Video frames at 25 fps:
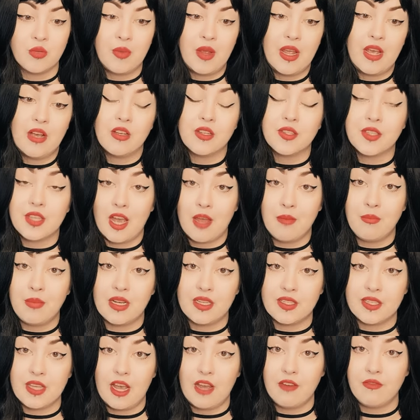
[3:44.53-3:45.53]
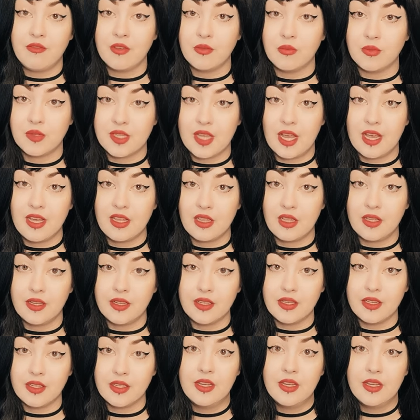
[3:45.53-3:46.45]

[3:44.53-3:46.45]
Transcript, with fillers: pail side by side for recycling.